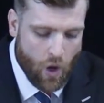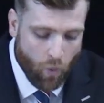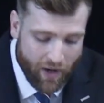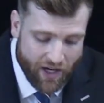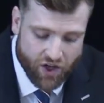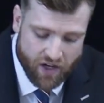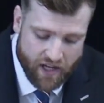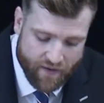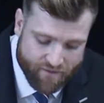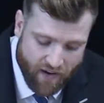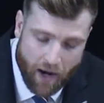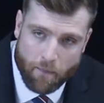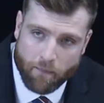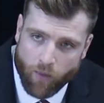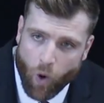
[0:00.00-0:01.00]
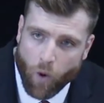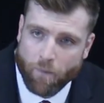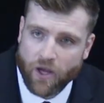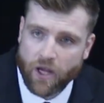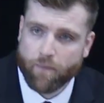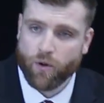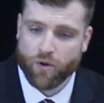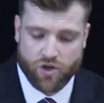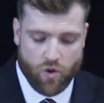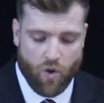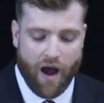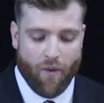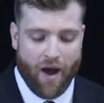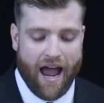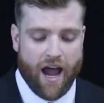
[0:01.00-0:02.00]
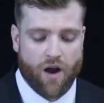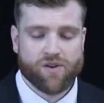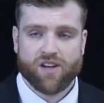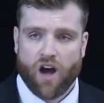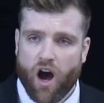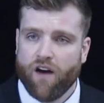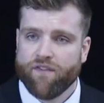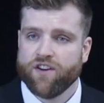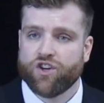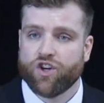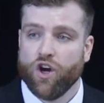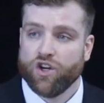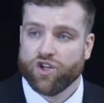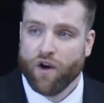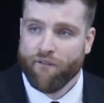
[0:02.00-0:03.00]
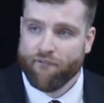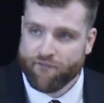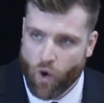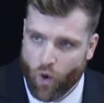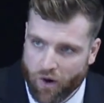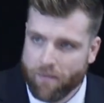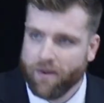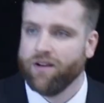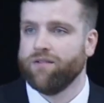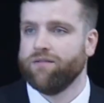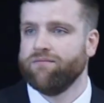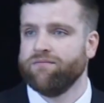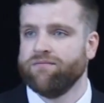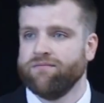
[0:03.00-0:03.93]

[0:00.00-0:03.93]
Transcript: We should invite more people to our house after church for a meal.